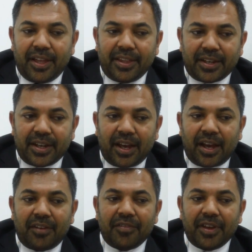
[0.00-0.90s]

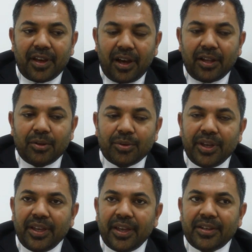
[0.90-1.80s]
that we are
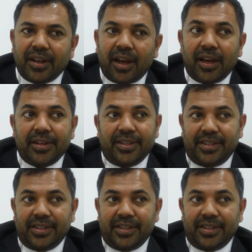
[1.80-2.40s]
looking at.